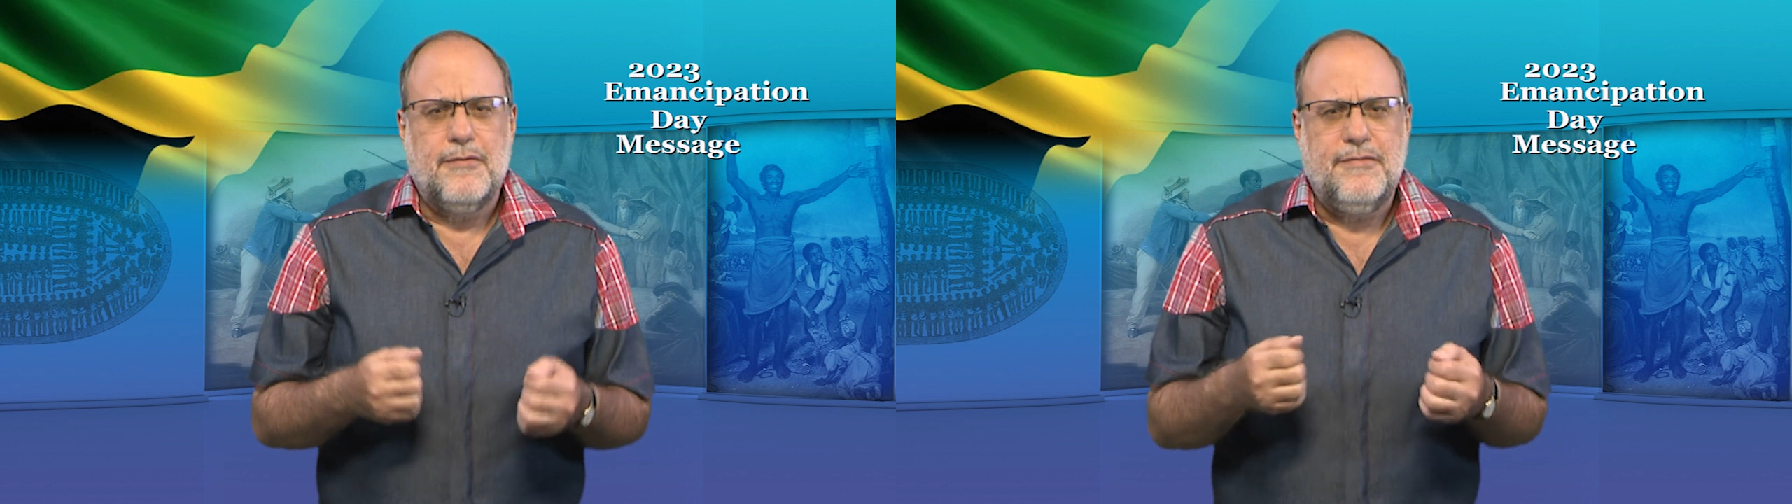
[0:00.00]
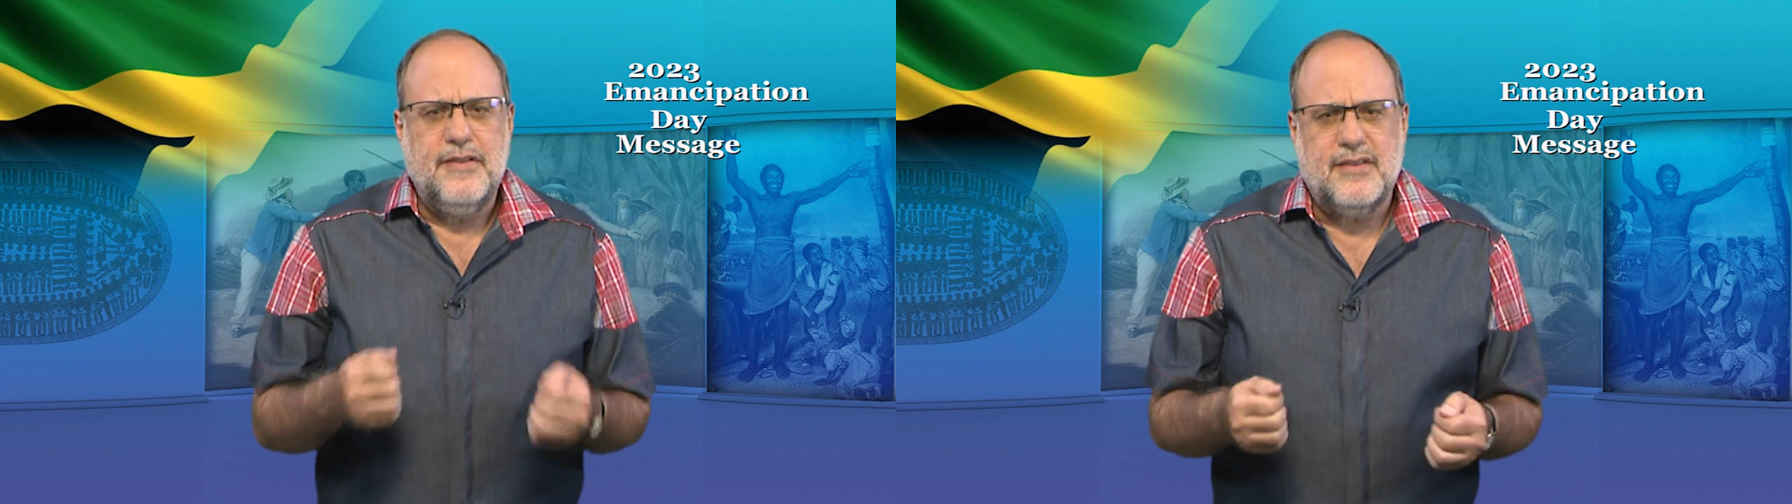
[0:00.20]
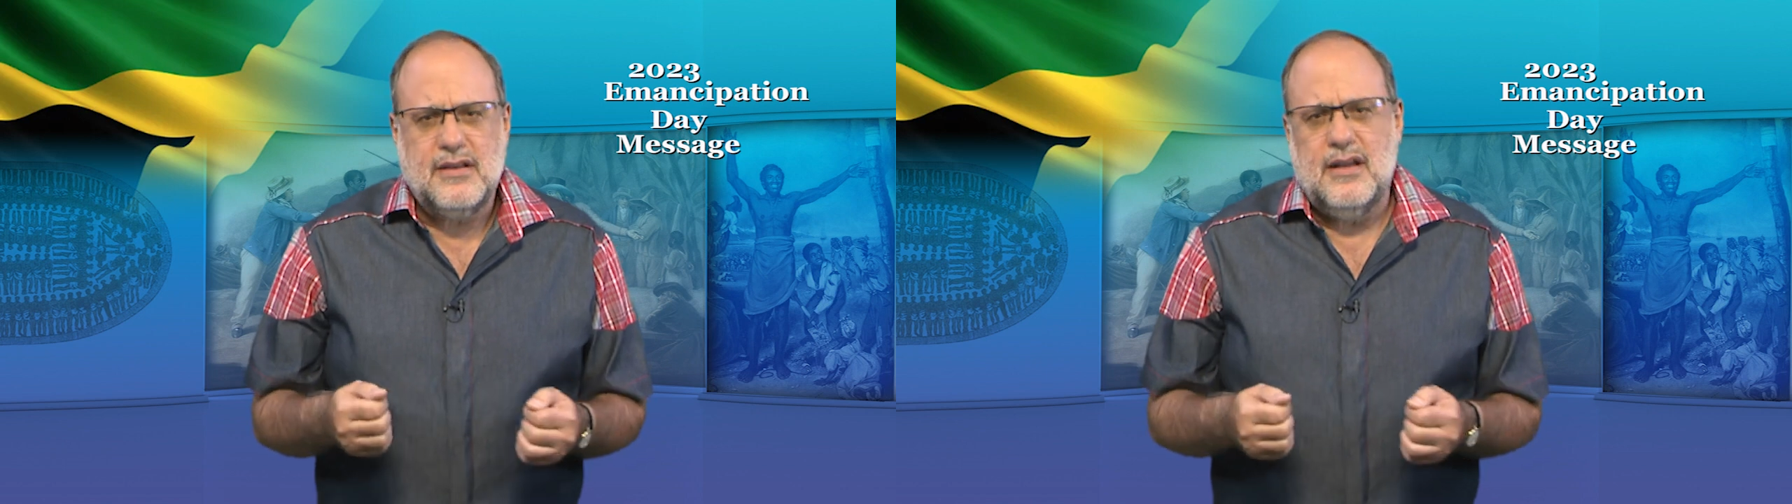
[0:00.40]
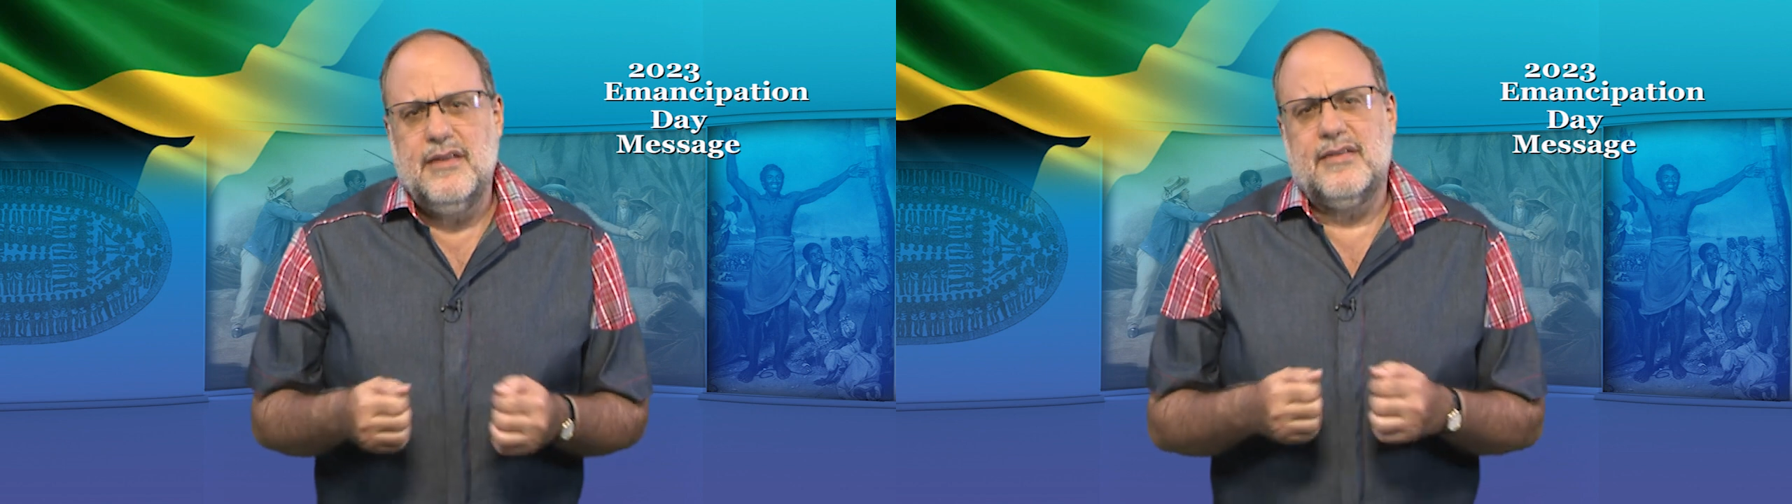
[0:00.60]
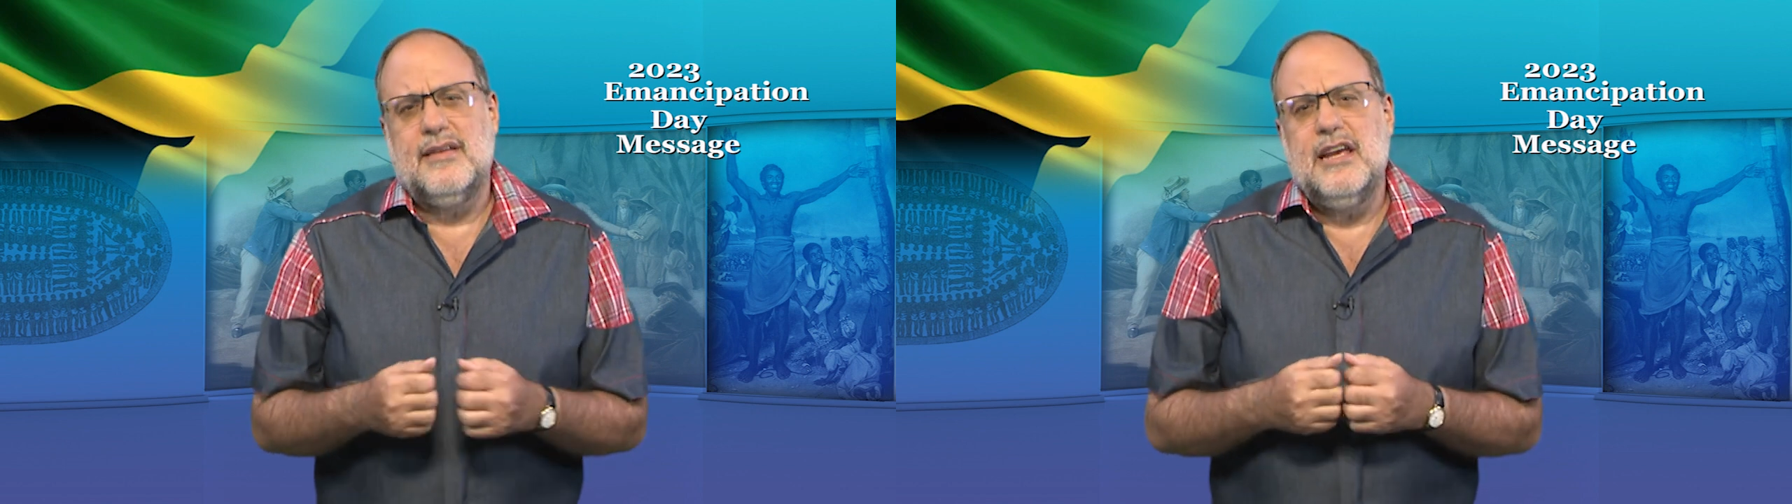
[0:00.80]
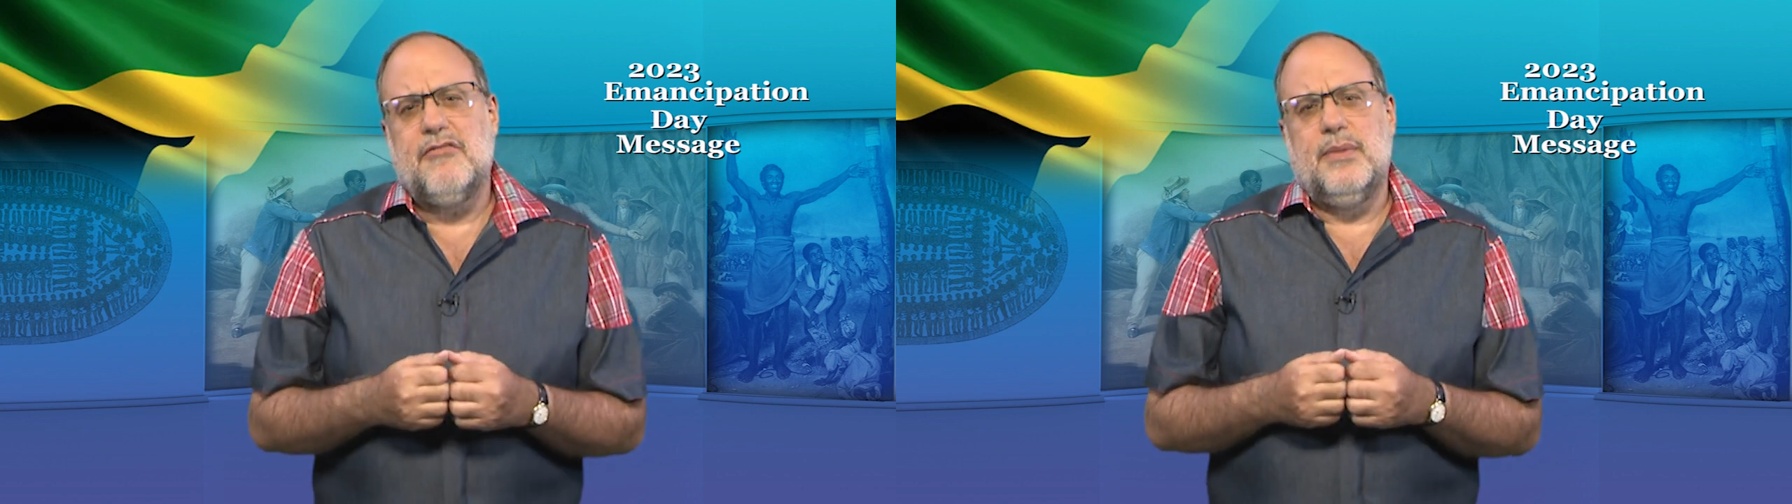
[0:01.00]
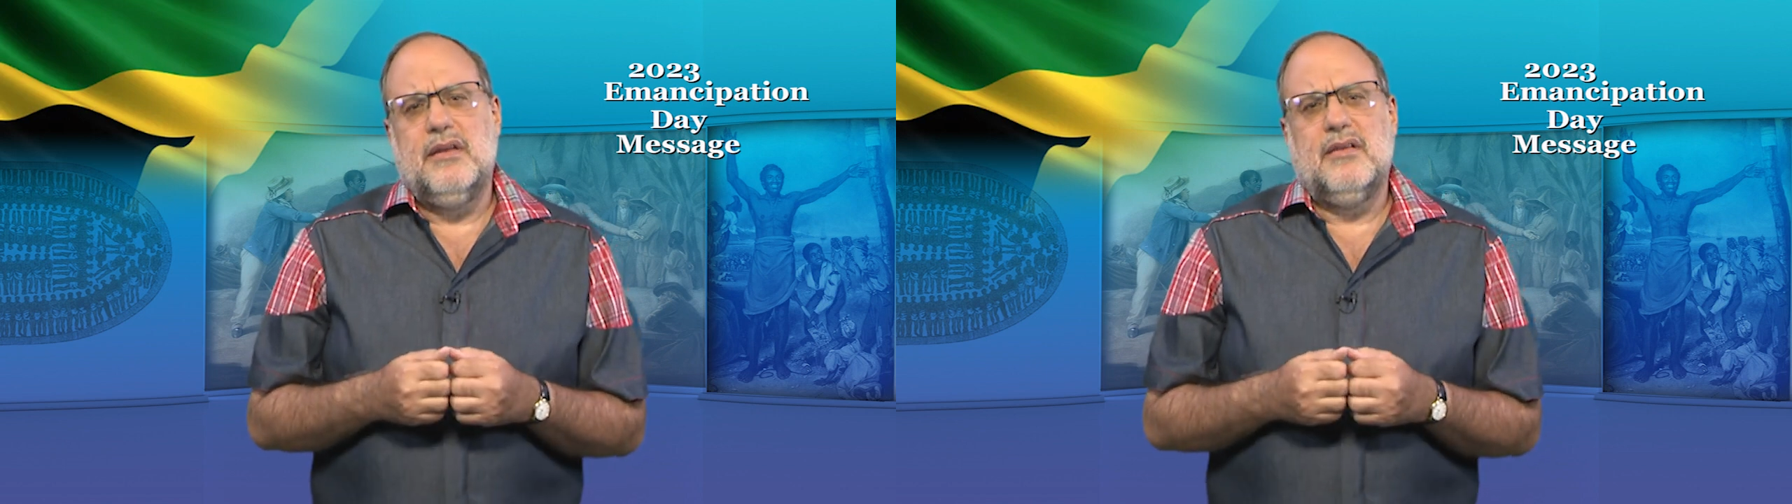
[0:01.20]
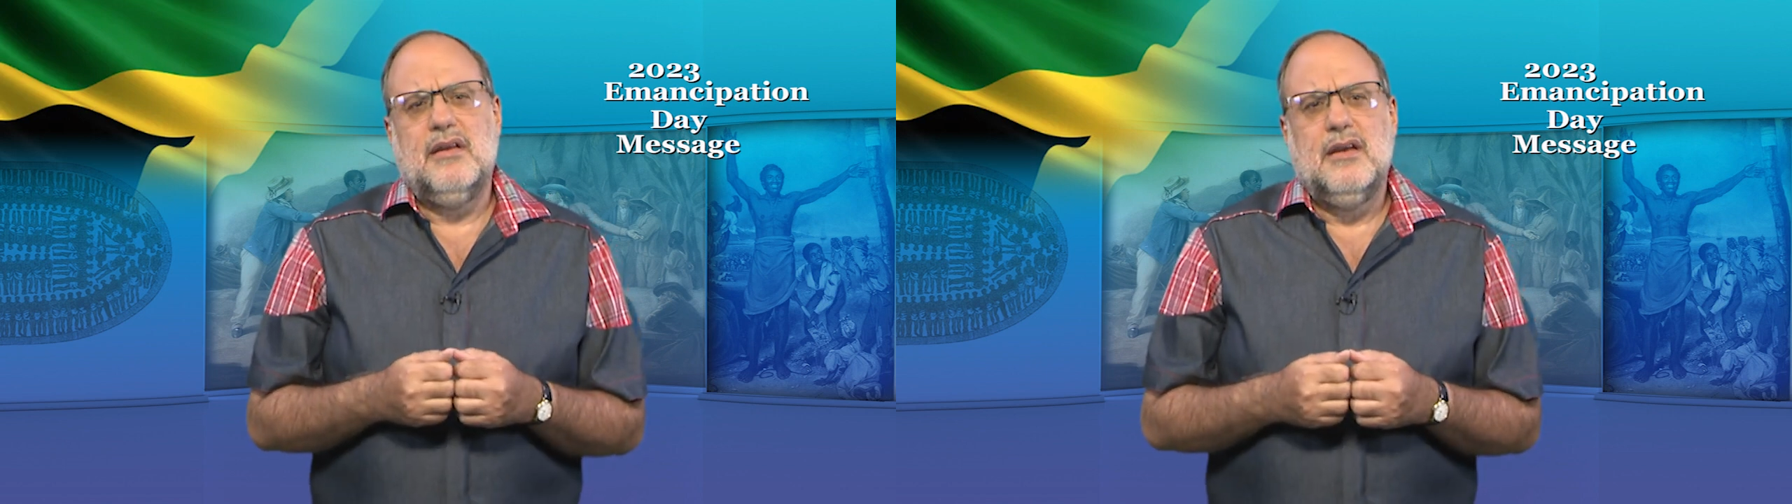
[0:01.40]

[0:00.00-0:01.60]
physical enslavement,